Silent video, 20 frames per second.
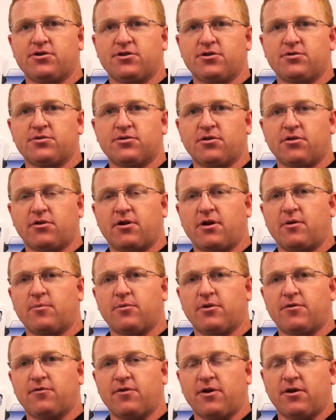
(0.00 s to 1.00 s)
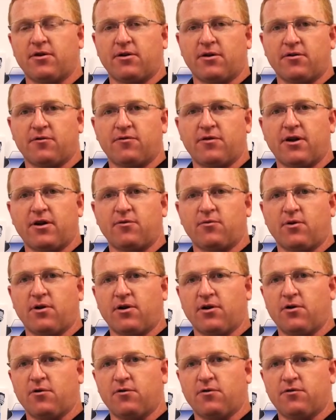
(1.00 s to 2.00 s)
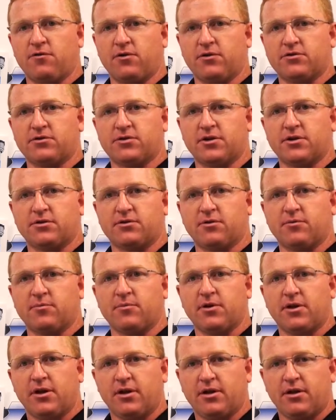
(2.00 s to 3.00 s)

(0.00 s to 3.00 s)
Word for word: issues that are commonly found on a five-wire overfill system